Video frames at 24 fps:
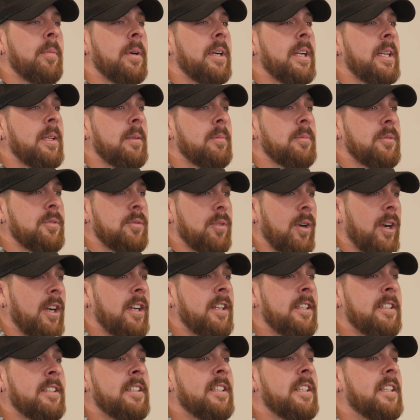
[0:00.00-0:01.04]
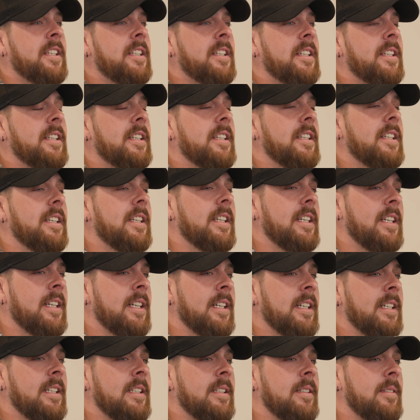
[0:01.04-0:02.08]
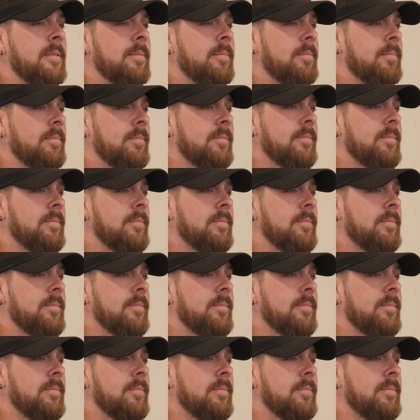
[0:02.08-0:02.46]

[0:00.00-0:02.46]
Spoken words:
My name is Ryan. I've